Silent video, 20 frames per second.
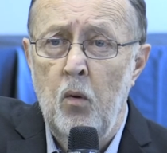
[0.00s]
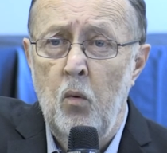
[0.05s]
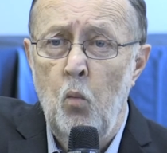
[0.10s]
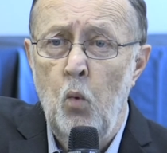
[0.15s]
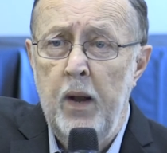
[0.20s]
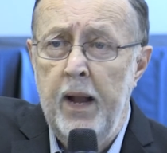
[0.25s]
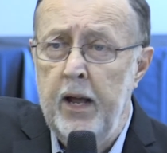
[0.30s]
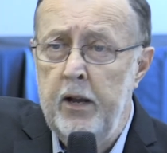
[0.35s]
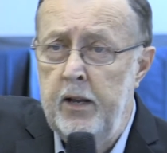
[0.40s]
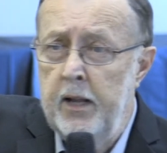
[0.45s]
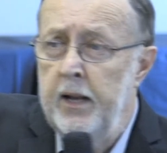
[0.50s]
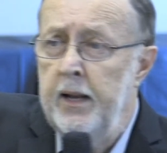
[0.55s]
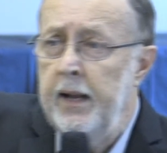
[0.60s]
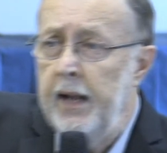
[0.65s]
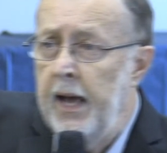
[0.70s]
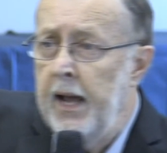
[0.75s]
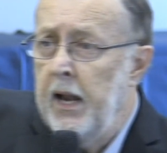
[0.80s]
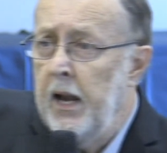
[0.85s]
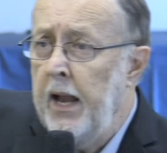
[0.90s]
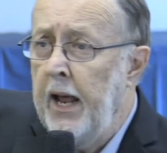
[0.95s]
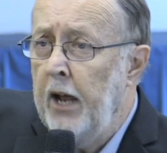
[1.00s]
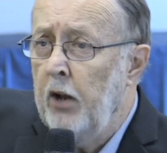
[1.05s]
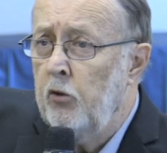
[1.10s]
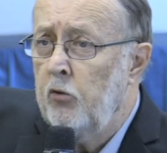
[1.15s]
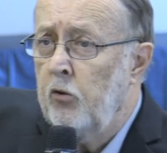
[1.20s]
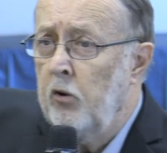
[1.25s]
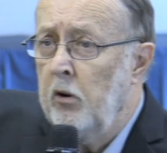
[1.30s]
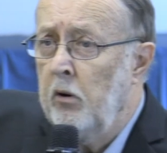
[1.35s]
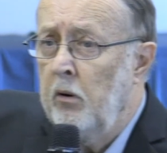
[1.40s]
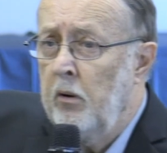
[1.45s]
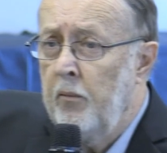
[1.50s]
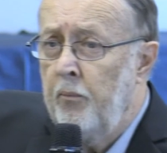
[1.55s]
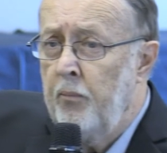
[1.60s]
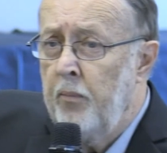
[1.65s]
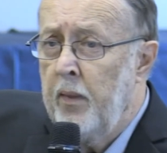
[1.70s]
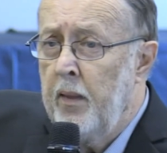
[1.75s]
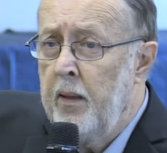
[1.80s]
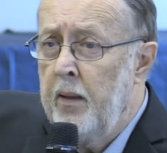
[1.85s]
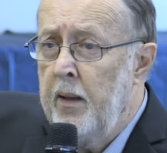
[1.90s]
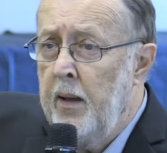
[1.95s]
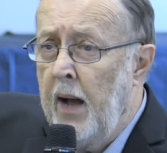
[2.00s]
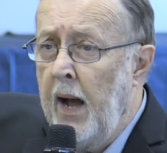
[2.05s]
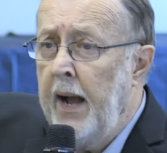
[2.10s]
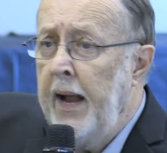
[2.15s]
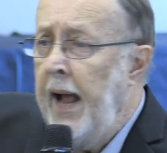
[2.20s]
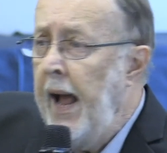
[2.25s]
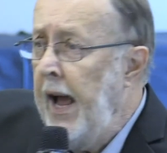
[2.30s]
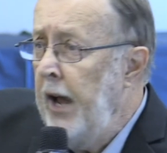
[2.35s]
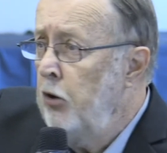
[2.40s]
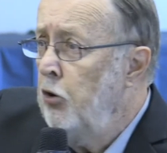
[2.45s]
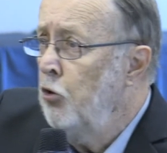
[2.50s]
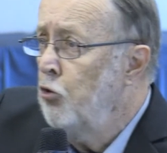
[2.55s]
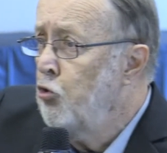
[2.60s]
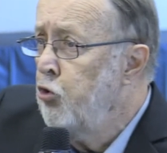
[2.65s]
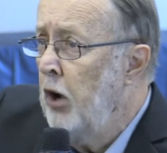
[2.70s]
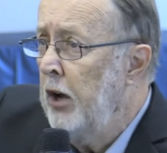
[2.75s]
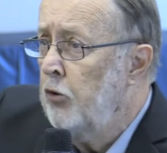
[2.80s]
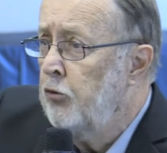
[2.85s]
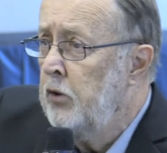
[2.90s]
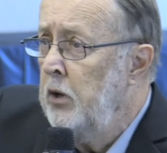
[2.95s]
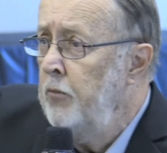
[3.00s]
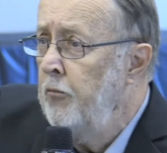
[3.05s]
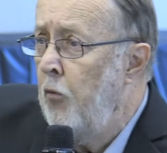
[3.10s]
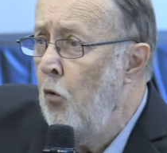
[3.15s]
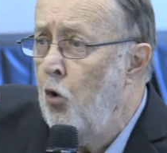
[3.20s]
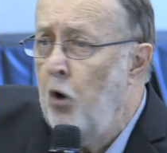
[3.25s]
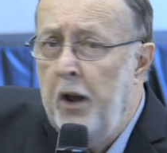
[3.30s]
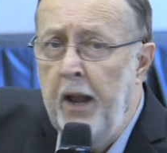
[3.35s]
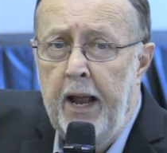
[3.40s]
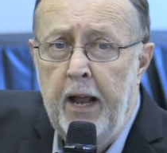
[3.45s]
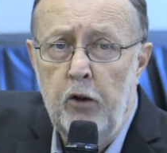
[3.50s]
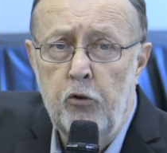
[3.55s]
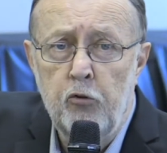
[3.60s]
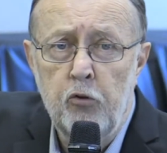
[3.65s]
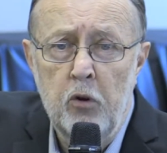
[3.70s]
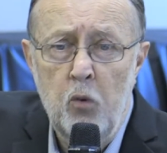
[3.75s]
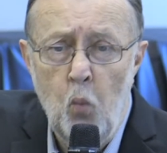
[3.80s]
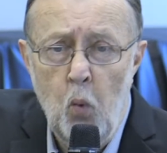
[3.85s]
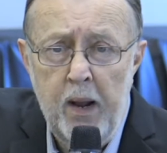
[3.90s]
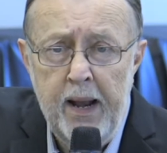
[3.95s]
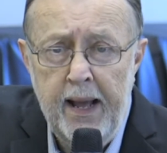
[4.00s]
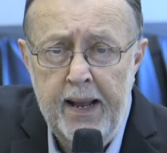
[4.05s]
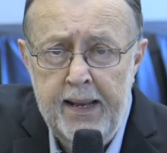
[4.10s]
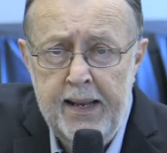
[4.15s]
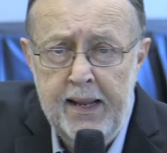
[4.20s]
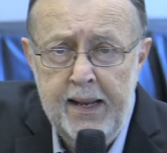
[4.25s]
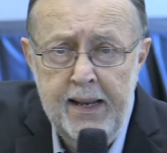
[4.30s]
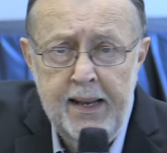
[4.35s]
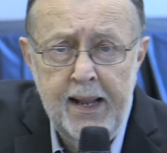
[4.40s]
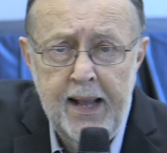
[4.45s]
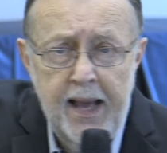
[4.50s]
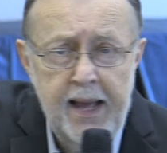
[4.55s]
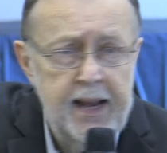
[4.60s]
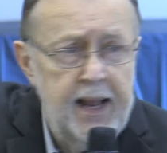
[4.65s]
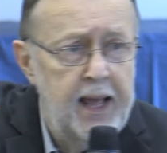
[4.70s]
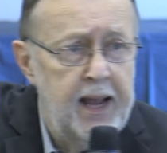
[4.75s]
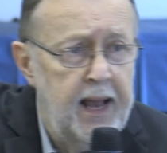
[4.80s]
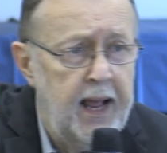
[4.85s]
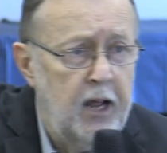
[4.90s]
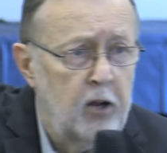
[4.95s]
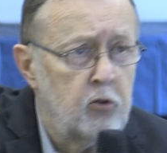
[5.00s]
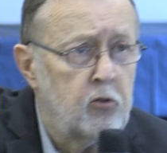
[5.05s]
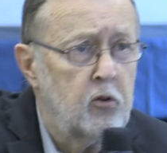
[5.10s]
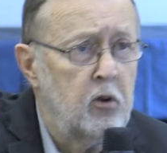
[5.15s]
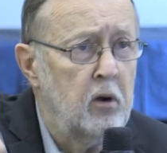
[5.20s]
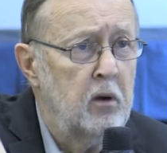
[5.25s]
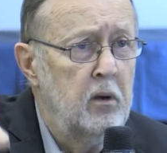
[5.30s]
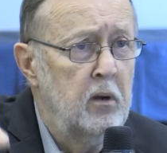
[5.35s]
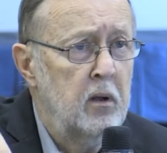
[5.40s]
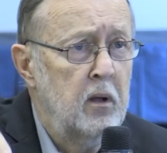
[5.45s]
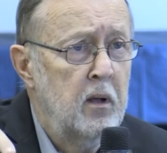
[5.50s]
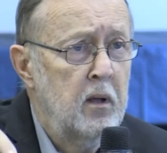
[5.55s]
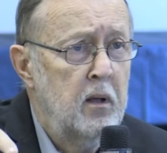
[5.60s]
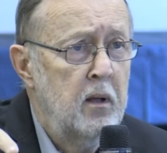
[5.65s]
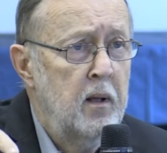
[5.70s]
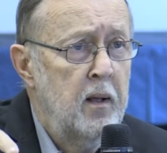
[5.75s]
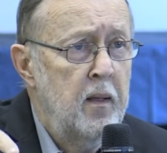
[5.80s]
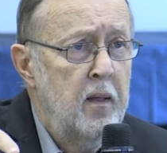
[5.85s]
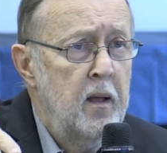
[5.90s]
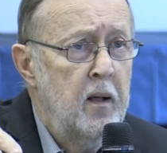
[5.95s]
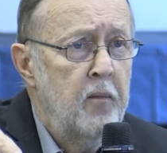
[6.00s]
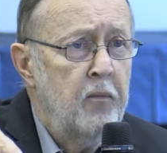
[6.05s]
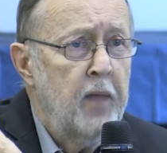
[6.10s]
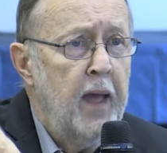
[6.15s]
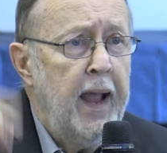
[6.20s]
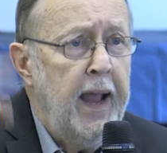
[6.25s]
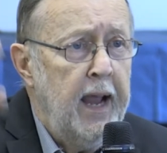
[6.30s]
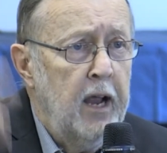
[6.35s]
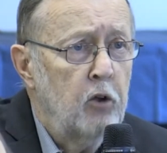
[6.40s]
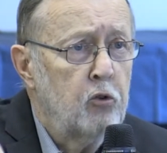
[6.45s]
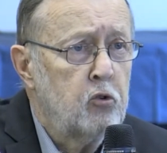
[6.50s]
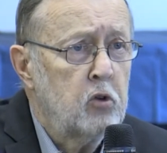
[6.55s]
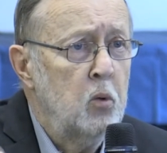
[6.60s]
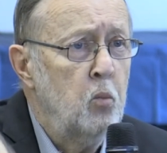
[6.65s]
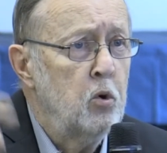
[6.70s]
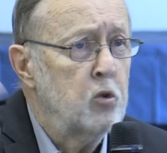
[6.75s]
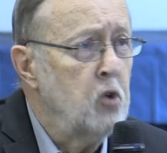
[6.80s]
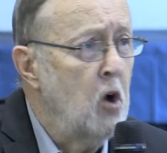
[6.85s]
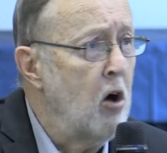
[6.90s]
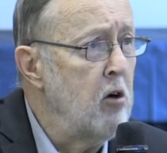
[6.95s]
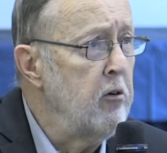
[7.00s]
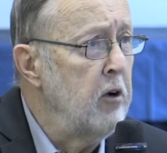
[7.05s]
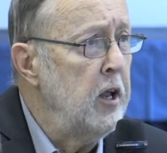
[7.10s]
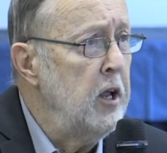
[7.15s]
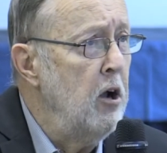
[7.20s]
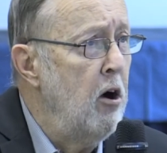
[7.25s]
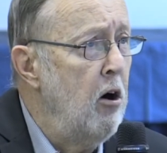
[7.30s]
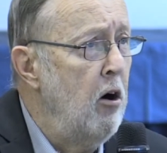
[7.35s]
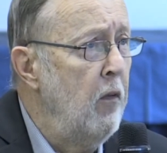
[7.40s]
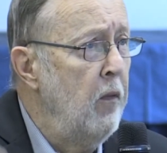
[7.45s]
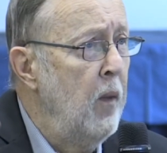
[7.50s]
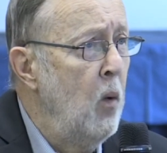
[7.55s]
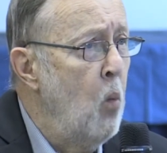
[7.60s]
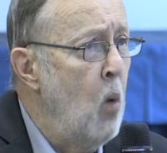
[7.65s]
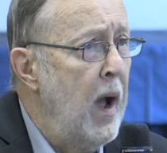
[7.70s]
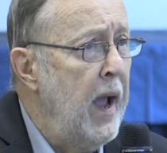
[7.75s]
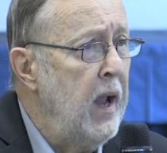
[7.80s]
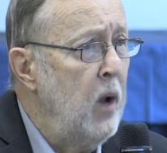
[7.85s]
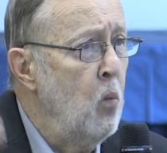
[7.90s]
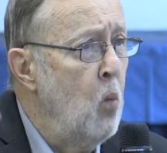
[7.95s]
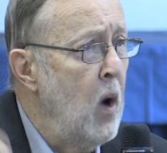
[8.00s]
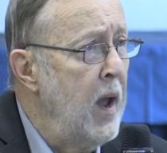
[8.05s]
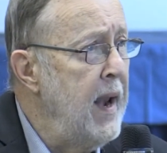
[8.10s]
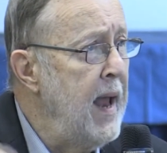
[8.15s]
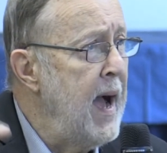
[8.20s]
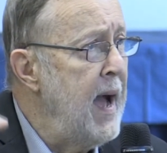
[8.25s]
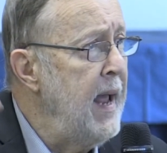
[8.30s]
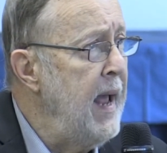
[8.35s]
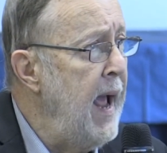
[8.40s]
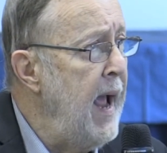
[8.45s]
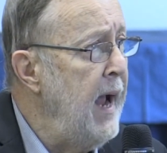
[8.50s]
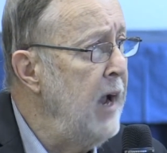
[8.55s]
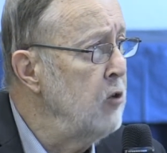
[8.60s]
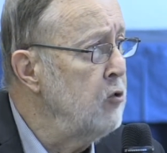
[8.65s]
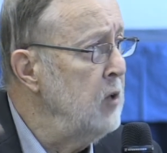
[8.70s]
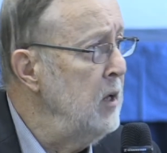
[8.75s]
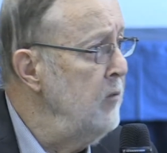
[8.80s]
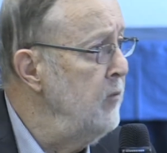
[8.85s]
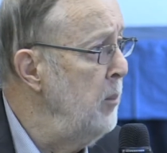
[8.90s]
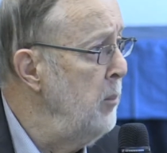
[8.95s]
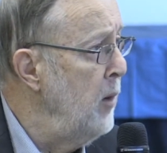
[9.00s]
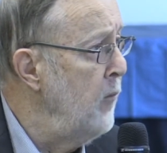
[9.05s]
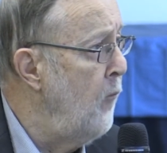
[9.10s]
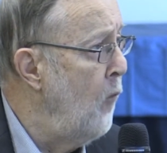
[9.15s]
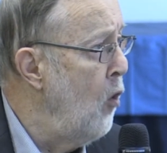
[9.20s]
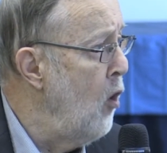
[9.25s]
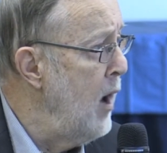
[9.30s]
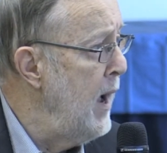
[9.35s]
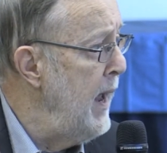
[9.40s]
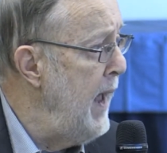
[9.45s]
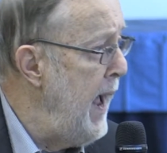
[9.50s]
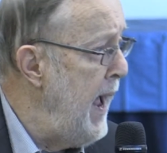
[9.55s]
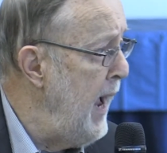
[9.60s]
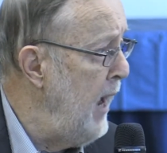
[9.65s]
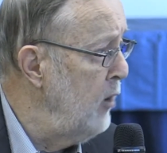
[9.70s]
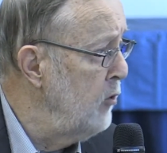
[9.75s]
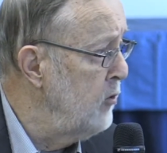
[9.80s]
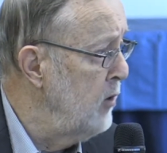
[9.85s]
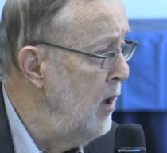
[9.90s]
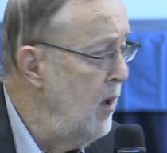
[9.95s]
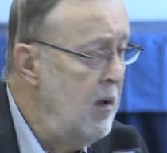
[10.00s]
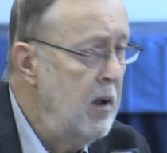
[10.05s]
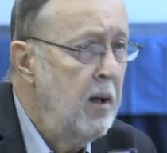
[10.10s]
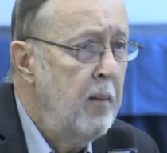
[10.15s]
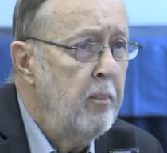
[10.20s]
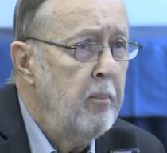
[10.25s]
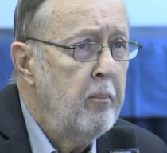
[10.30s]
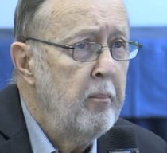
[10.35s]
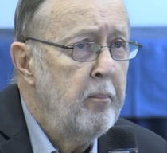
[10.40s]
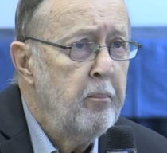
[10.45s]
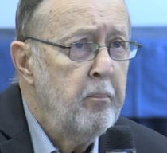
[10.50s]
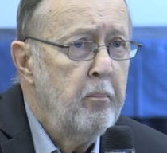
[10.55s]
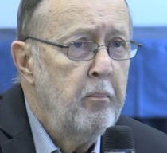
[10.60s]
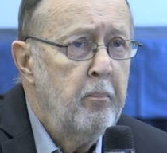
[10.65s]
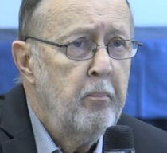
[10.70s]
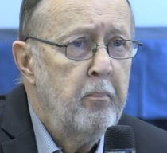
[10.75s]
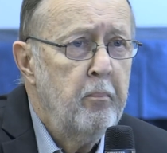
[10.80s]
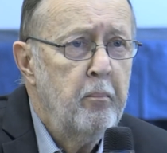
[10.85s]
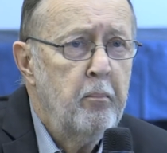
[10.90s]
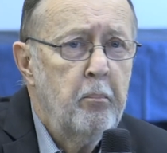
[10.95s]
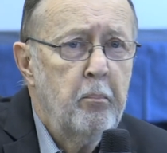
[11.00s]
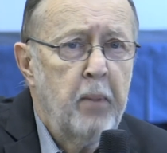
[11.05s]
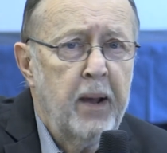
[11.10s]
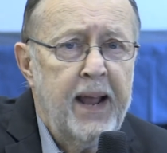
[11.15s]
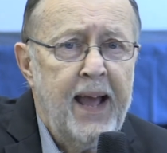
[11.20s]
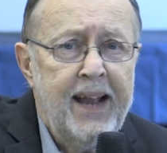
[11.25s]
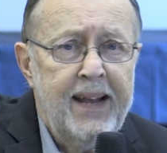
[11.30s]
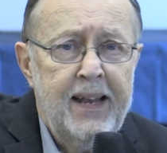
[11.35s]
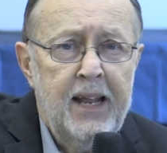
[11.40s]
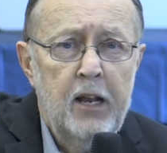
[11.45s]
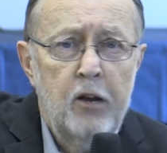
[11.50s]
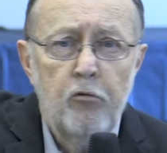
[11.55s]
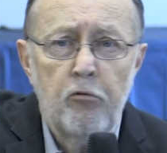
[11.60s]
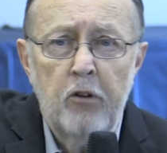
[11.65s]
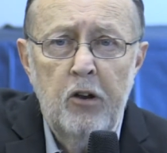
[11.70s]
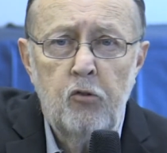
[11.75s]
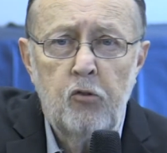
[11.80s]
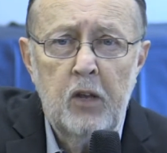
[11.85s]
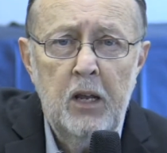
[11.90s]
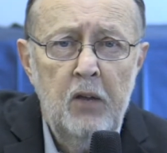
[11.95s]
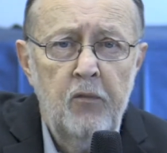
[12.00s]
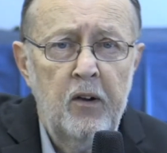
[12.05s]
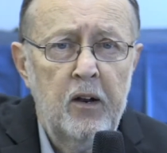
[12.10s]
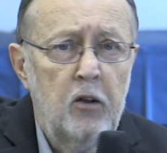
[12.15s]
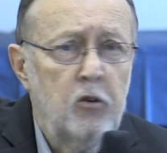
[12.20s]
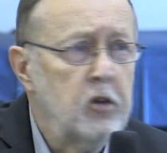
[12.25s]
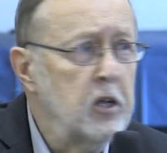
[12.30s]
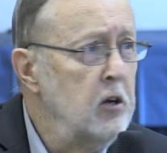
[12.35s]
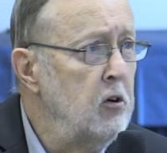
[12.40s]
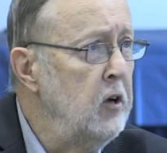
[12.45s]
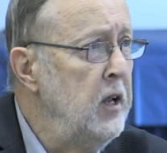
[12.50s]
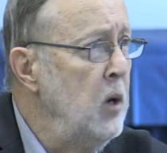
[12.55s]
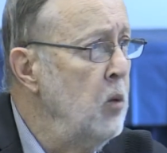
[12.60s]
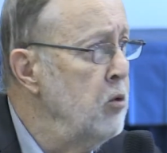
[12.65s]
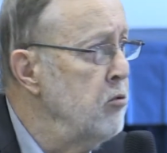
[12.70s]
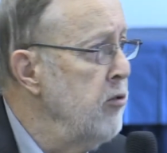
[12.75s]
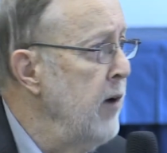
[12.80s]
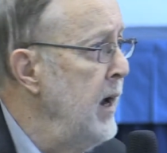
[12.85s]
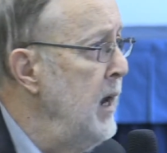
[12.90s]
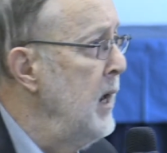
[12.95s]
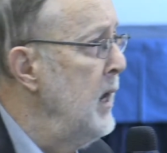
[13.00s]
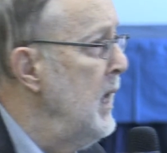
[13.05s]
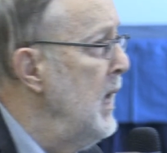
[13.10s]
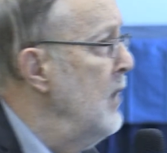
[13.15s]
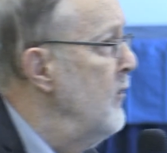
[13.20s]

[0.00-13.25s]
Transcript: when I didn't get an answer. I had to trust him for an answer when I didn't get an answer. The answer was already on the way when I asked, even before I asked, but I didn't receive it until he was ready to